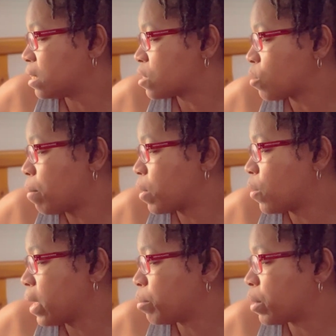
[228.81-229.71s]
So I'm going to go
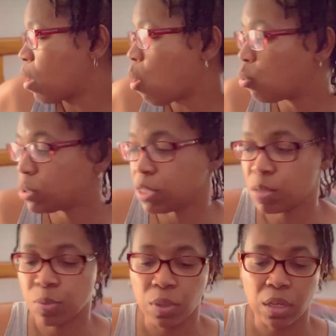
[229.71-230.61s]
ahead and put a whole
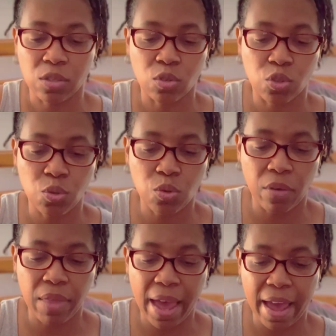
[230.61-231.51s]
teaspoon in. So 2
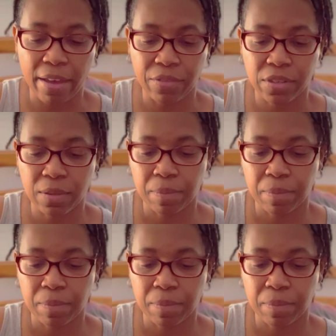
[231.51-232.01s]
of the halves.